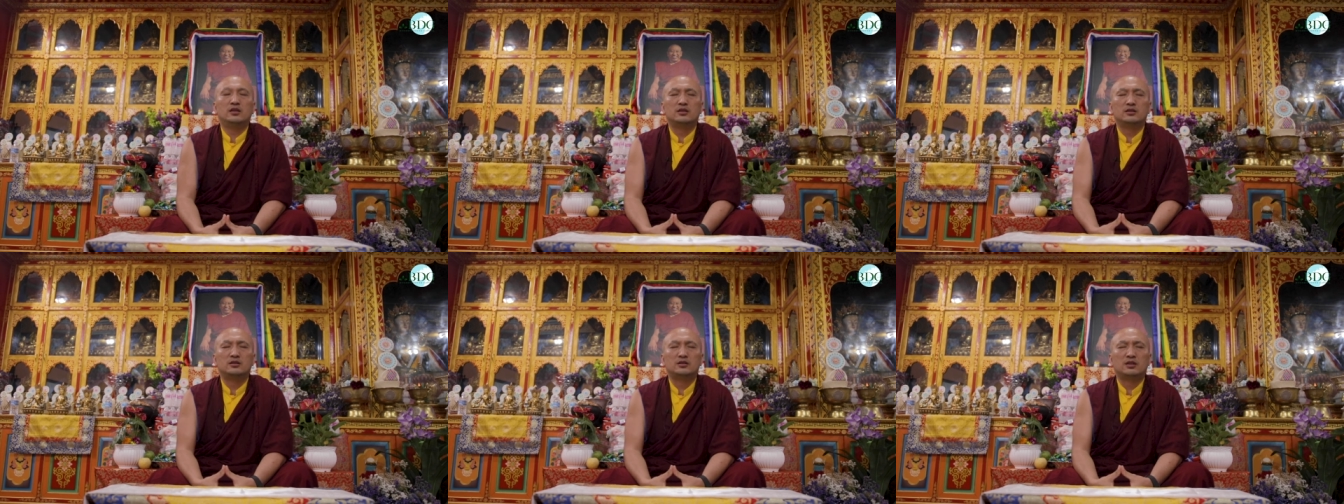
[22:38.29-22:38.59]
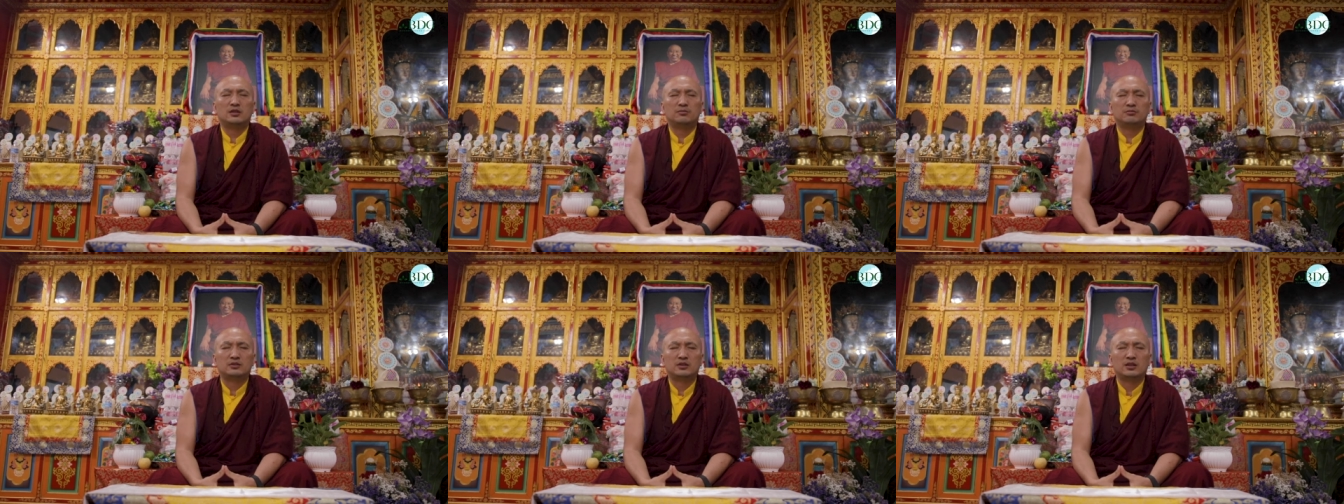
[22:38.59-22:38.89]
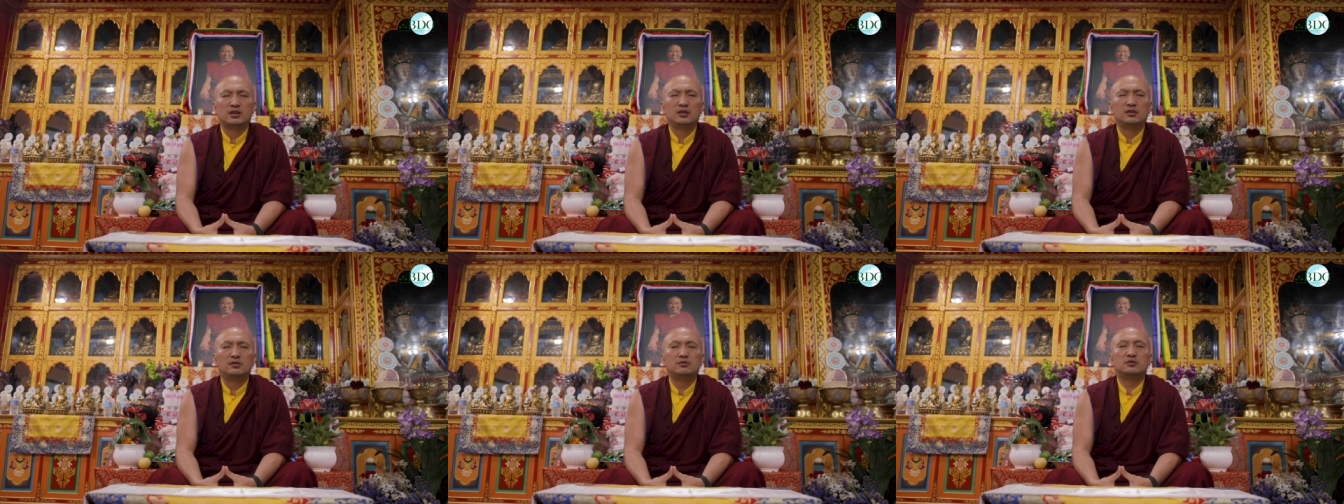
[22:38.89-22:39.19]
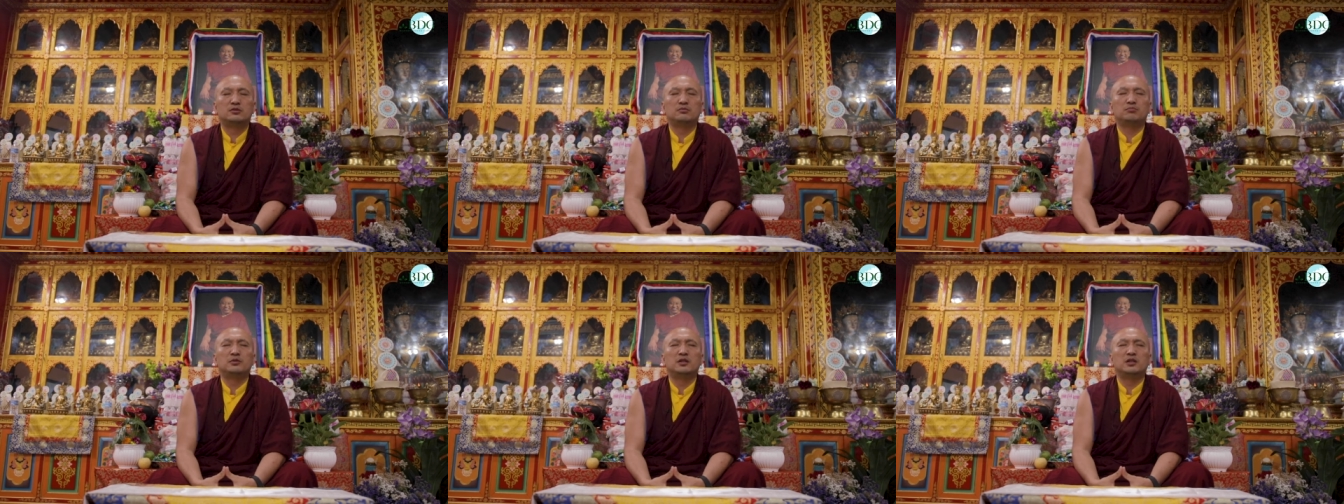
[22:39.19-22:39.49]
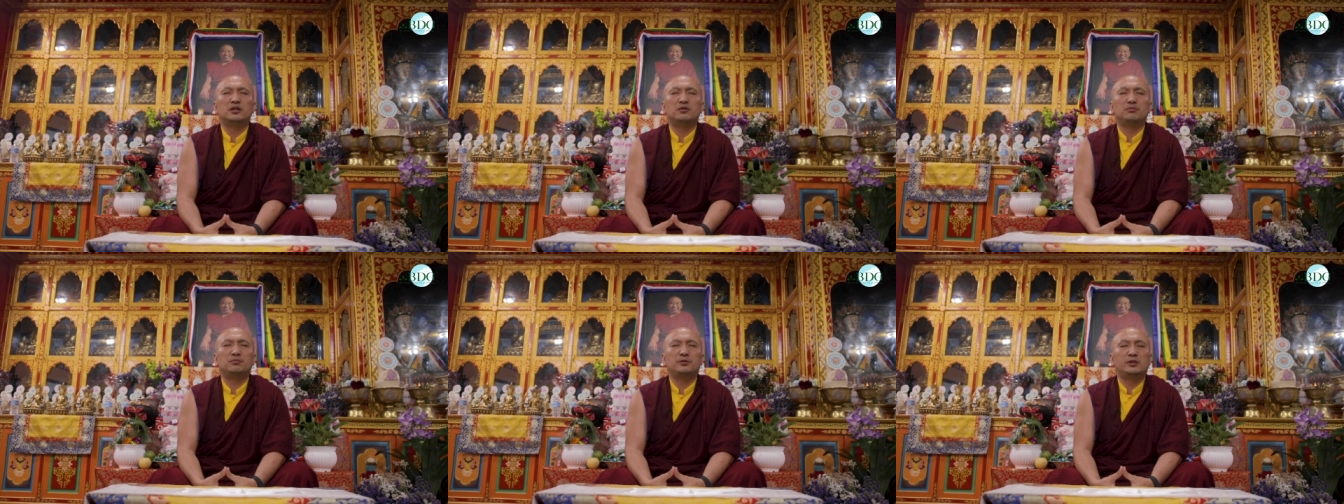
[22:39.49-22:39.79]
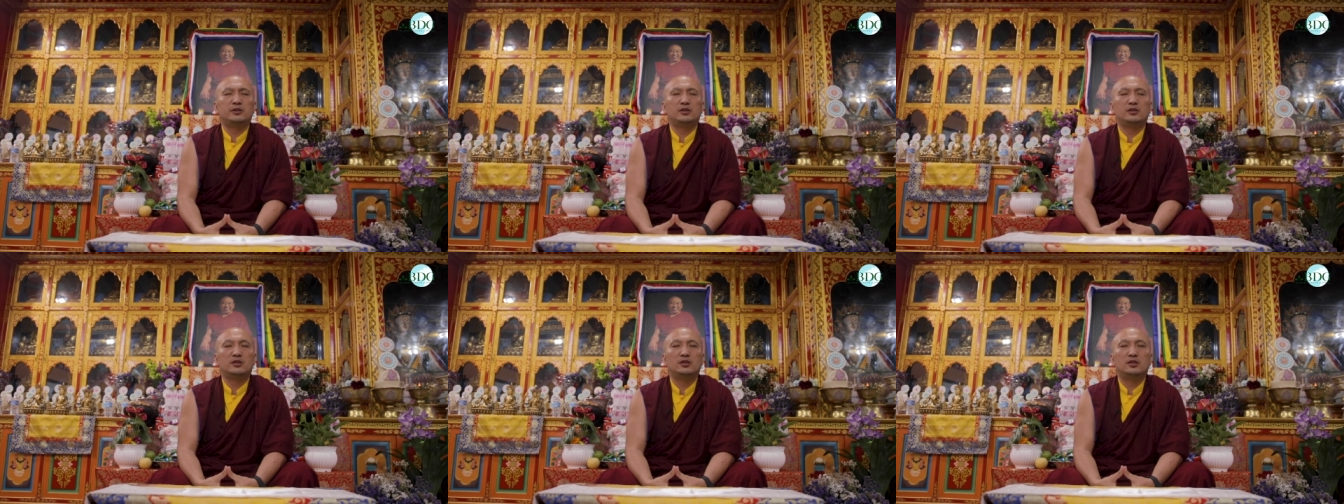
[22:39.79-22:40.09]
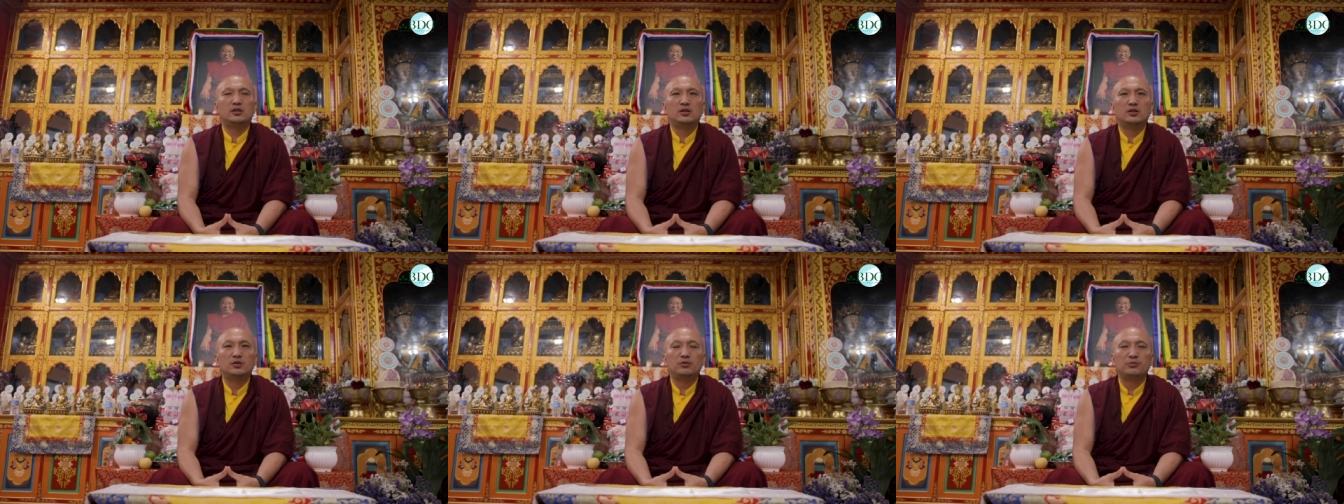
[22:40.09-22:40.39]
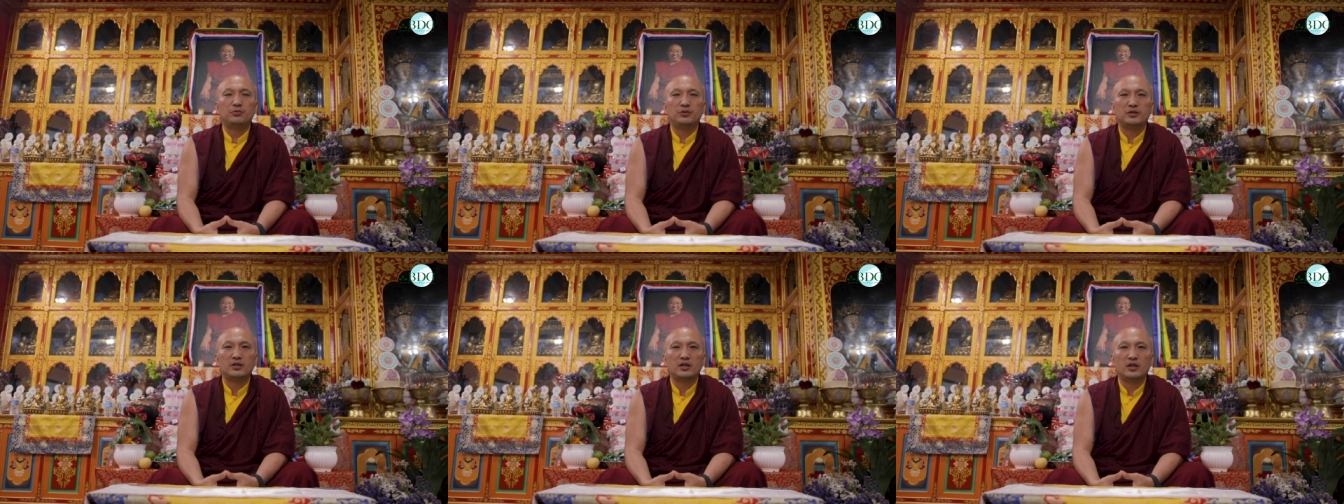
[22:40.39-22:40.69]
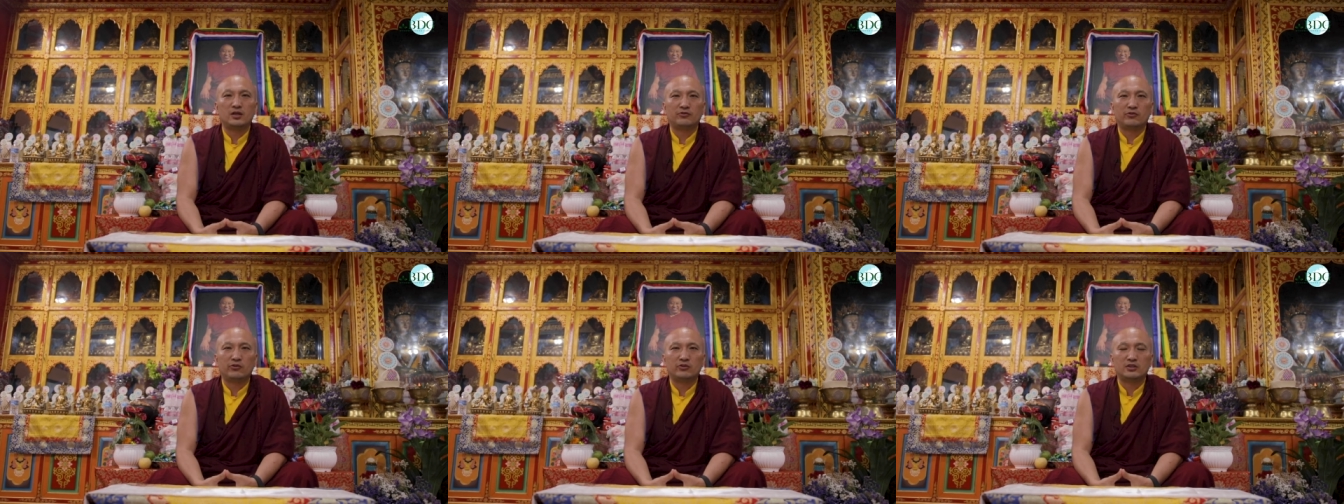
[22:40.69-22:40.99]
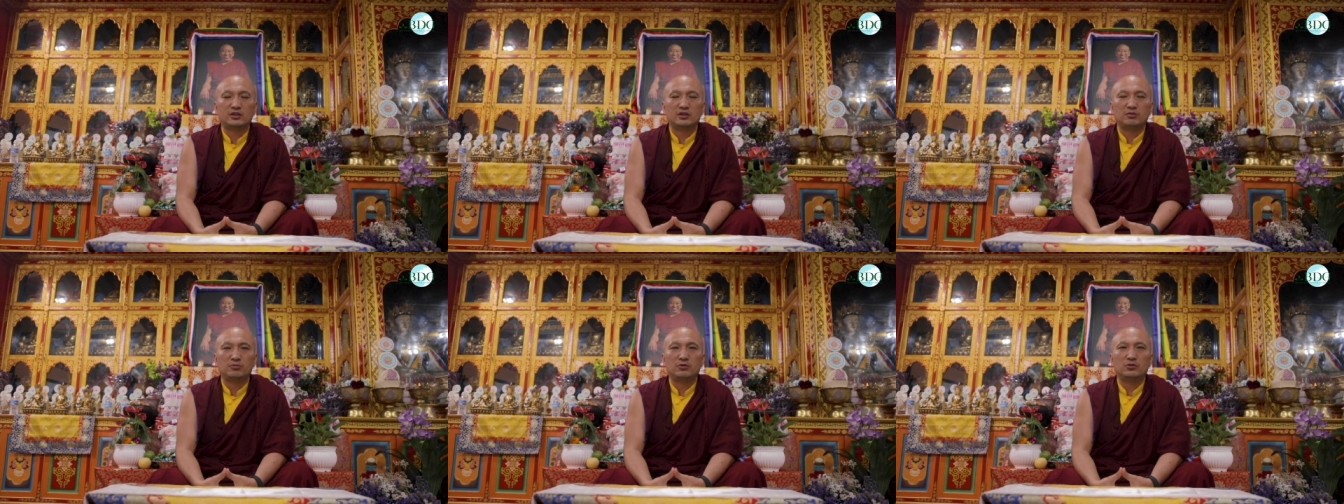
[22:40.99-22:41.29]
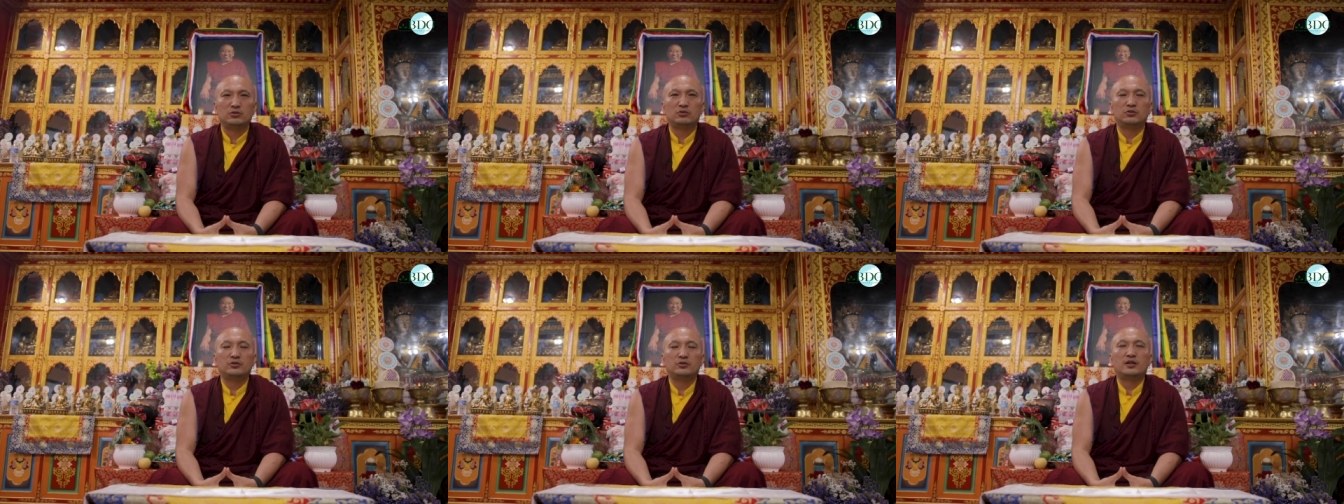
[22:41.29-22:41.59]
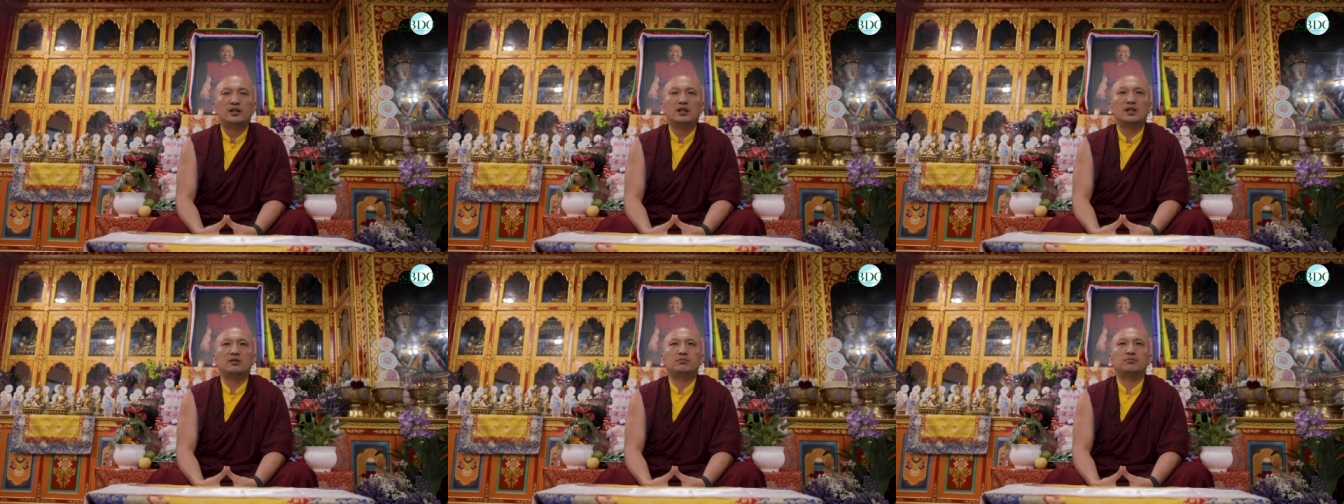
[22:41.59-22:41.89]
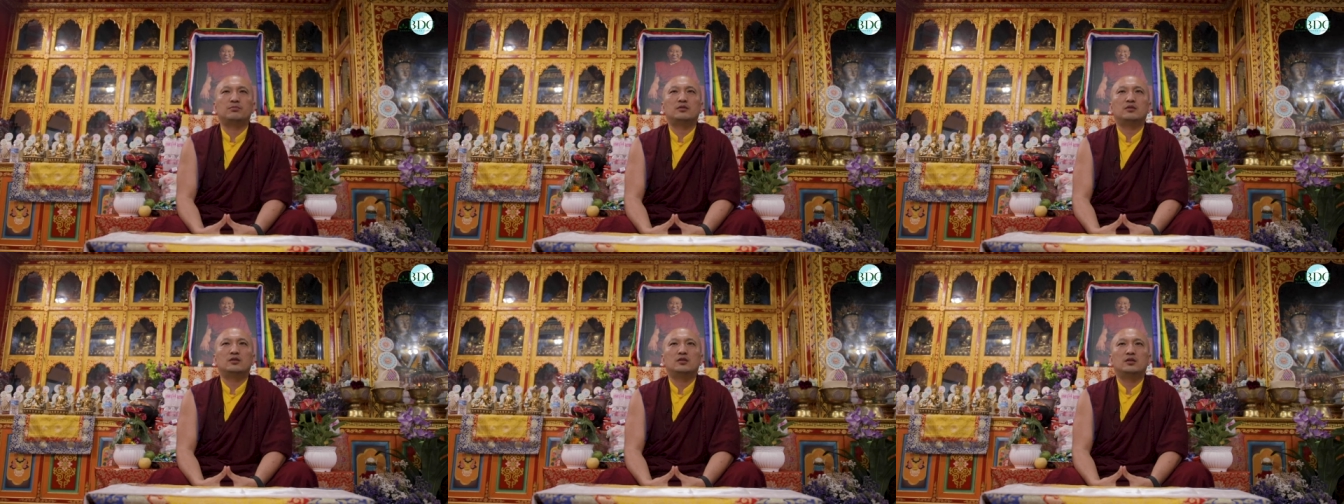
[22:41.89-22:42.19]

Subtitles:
Sometimes maybe we are not able to help